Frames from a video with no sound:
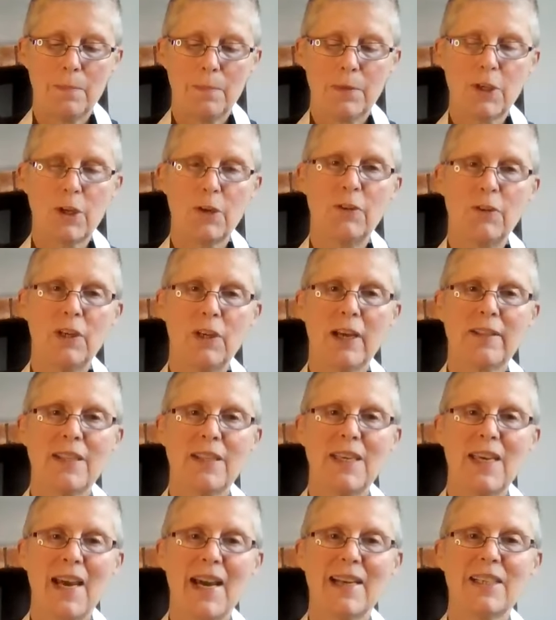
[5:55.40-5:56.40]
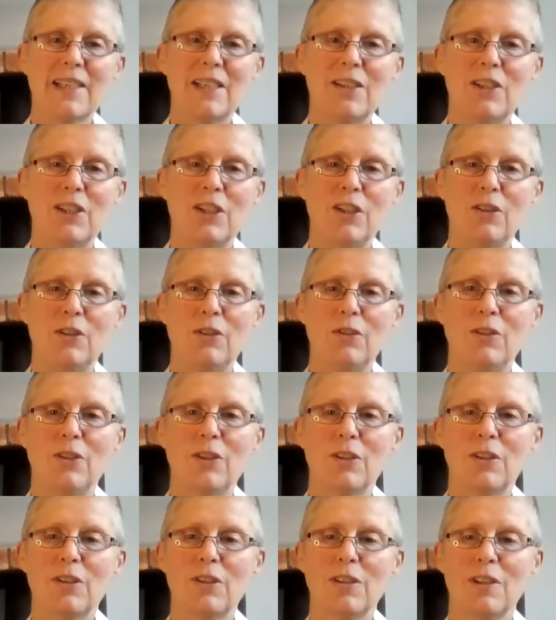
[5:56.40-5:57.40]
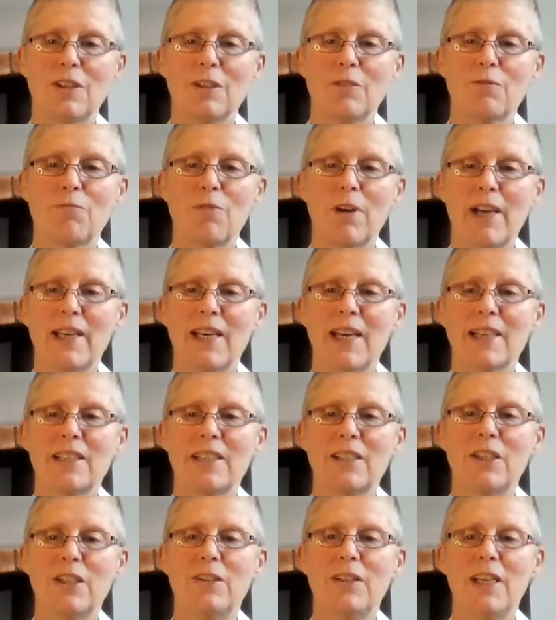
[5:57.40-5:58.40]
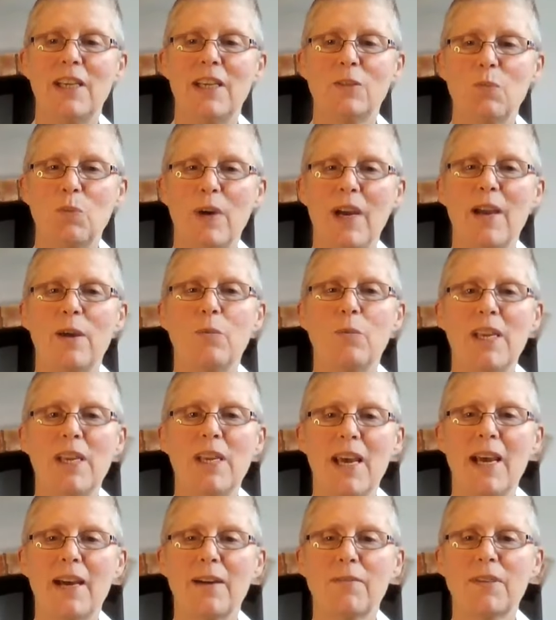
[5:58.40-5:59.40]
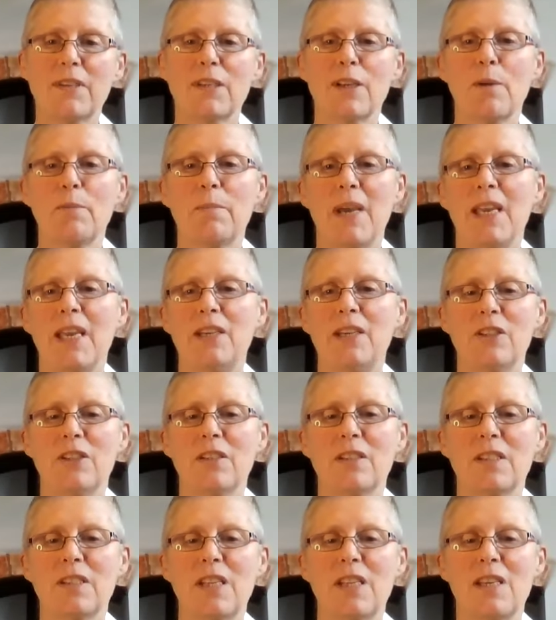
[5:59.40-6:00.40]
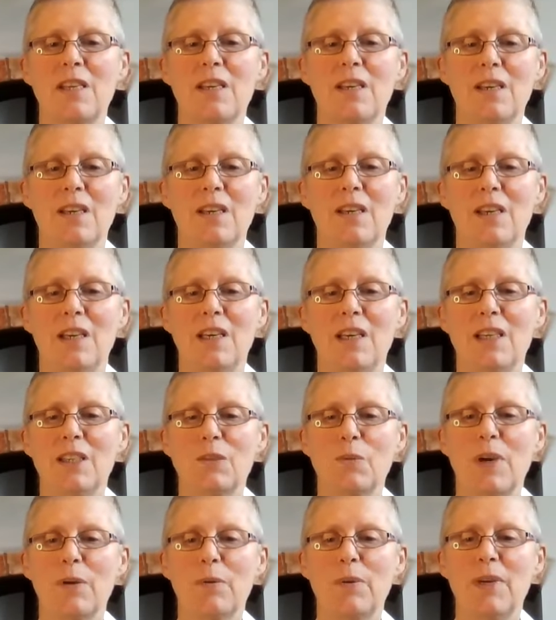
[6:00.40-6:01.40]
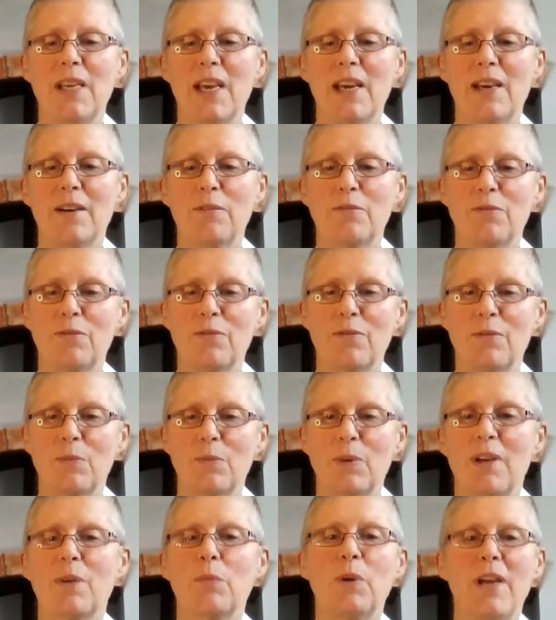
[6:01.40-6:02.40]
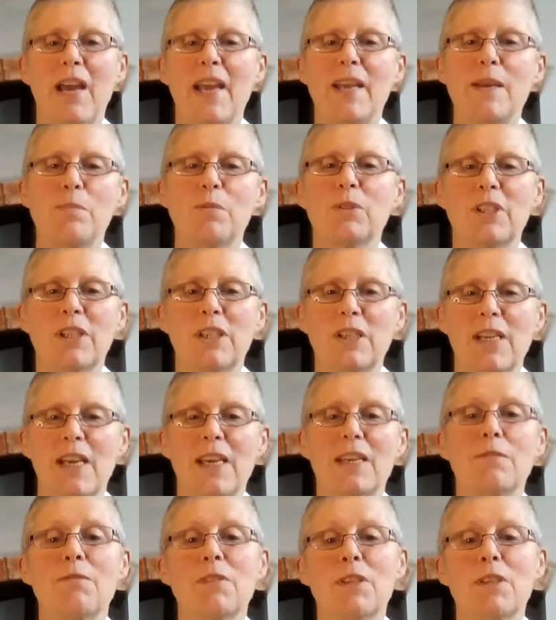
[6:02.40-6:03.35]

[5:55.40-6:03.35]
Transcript: So if you like, the attitude, the right attitude is where we have some agency. It's where we're able to take